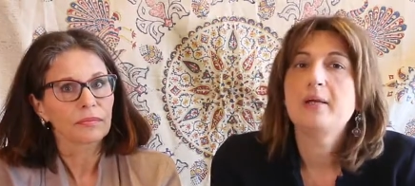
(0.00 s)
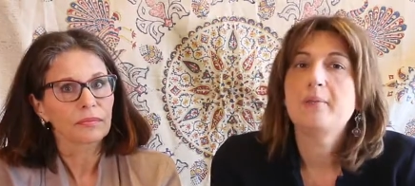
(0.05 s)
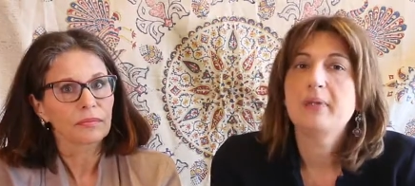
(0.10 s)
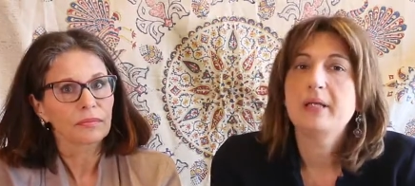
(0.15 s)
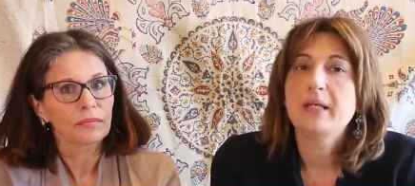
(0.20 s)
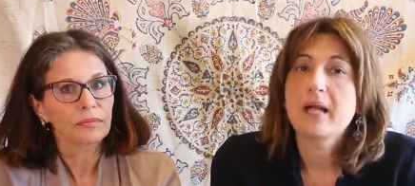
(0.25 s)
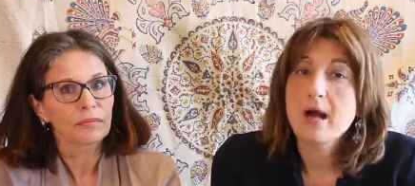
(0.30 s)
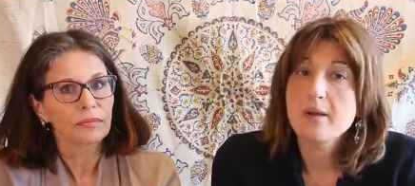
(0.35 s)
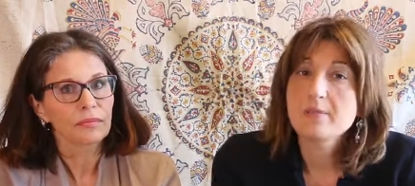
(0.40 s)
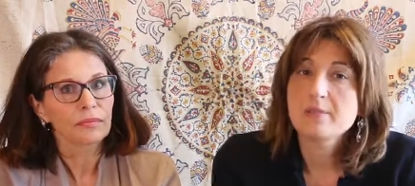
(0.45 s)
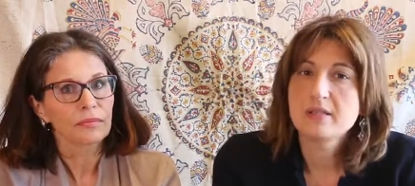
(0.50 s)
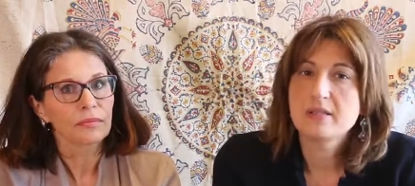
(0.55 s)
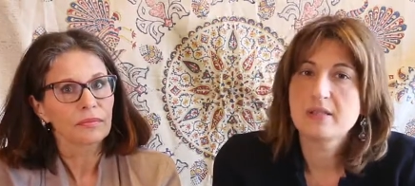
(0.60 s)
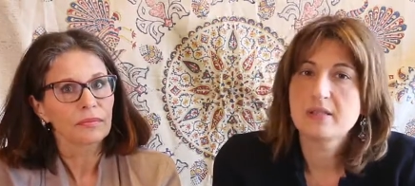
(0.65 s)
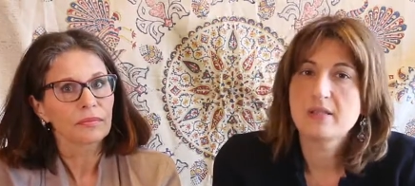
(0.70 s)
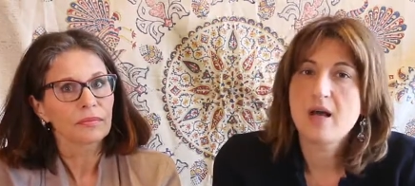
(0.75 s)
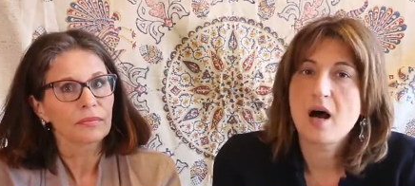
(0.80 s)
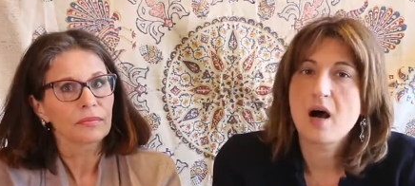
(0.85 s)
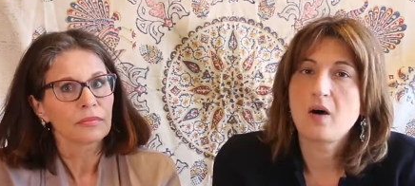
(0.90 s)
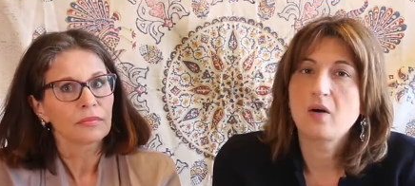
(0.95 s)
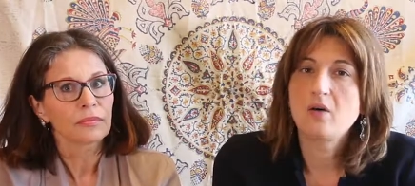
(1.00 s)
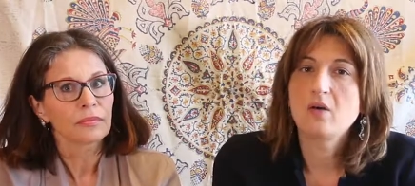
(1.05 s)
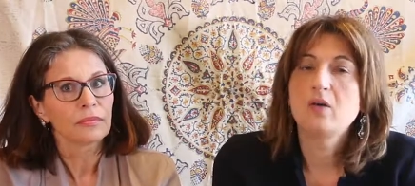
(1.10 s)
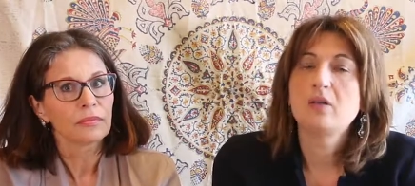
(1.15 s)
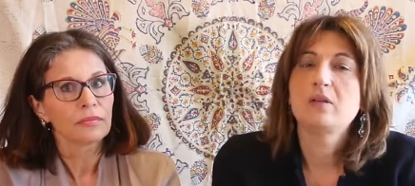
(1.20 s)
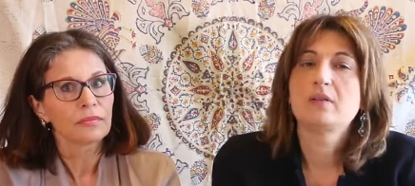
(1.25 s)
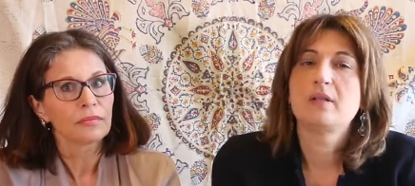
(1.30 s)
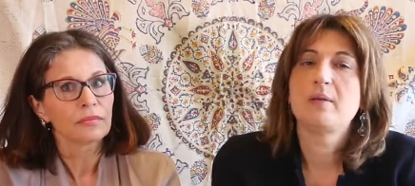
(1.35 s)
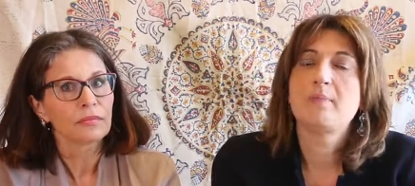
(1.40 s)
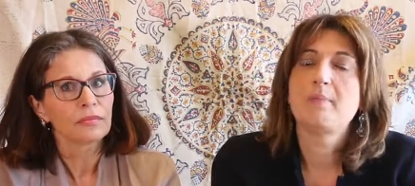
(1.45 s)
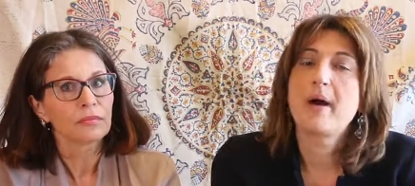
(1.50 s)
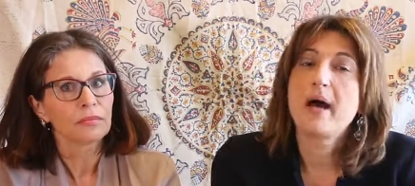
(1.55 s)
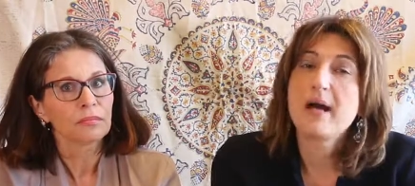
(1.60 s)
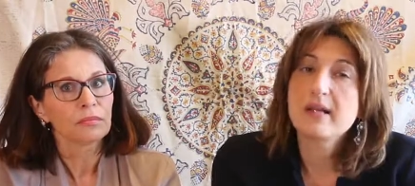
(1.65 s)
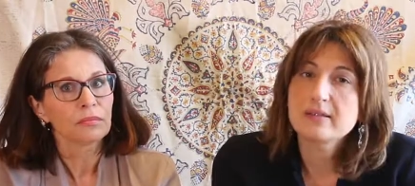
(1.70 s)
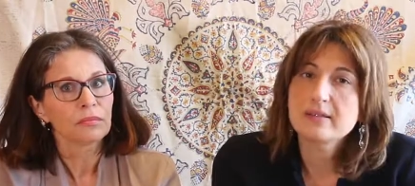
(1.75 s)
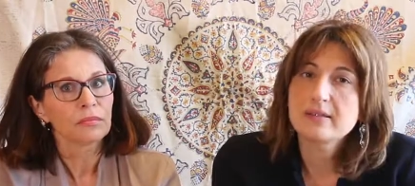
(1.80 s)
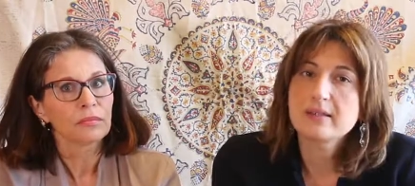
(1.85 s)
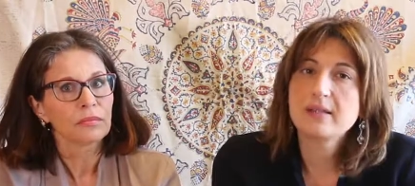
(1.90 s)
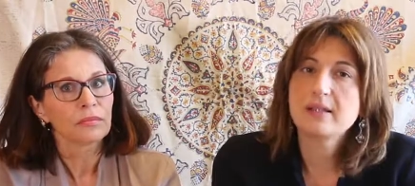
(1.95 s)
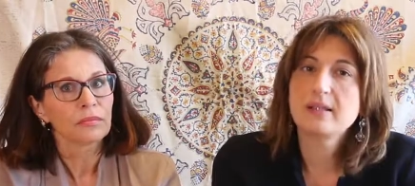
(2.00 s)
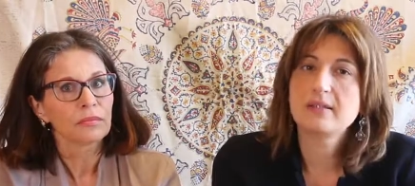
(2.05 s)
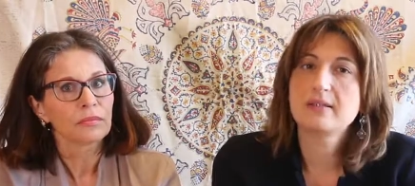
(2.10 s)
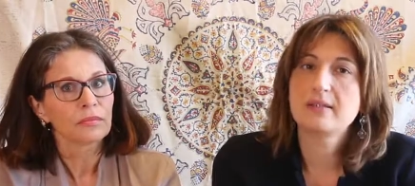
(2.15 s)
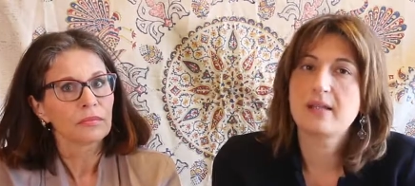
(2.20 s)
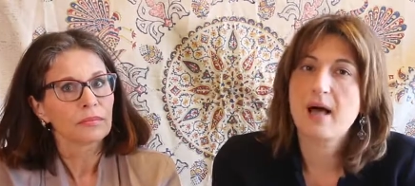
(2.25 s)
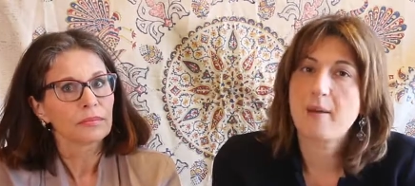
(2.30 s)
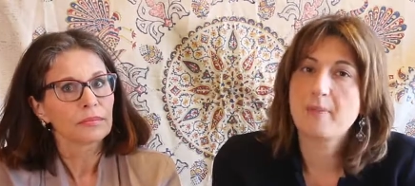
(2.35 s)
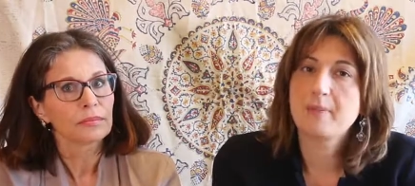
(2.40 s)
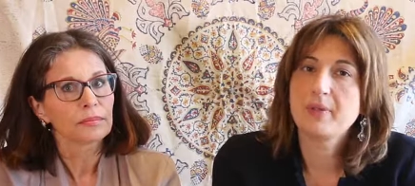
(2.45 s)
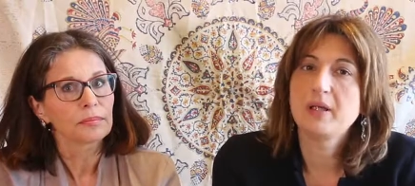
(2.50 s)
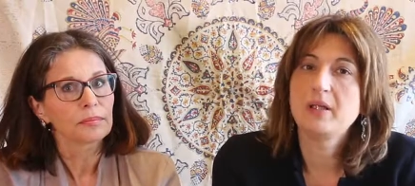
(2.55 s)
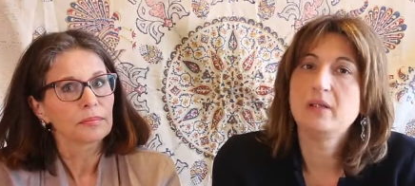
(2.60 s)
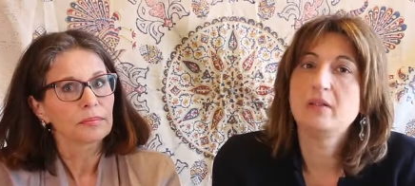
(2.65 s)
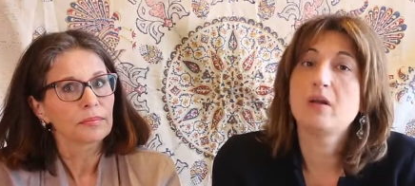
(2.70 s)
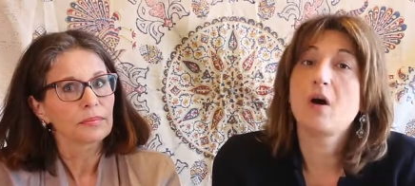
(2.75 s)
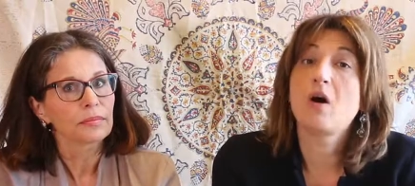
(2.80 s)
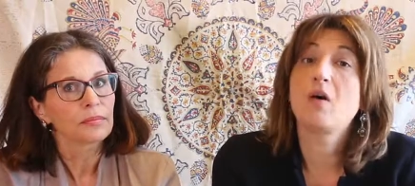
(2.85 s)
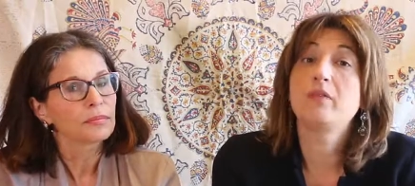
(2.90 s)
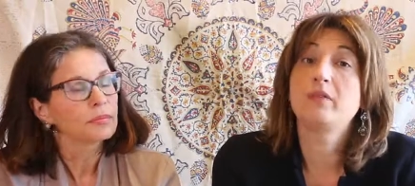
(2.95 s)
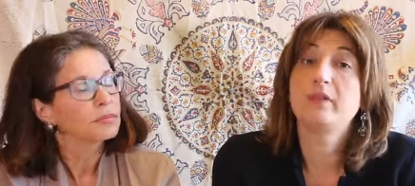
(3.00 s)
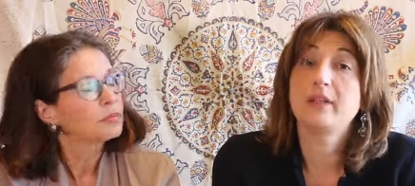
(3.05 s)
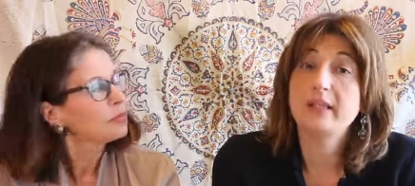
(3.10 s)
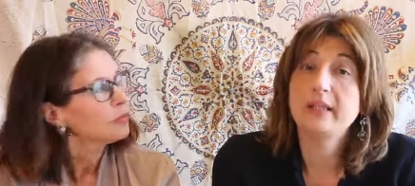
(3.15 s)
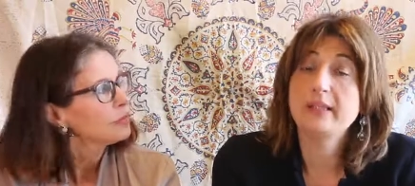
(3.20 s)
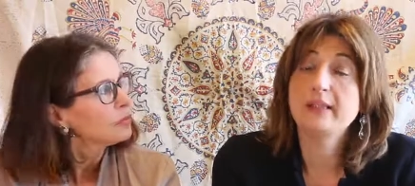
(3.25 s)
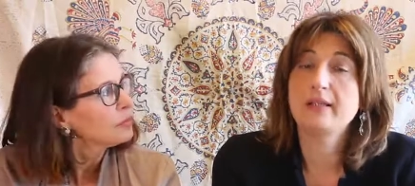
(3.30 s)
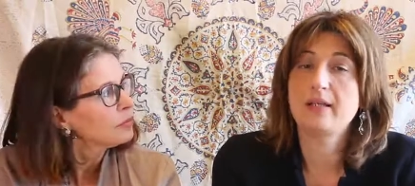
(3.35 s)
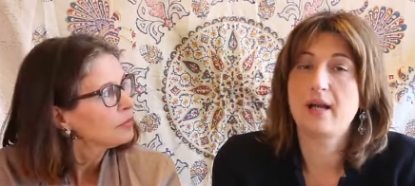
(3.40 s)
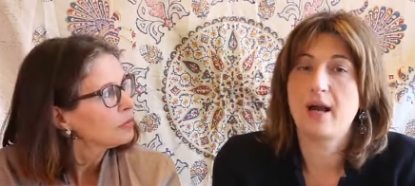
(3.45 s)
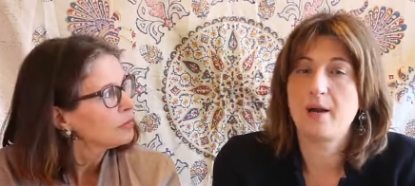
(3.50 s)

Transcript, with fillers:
Speaker 1: becomes now the personal napkin of King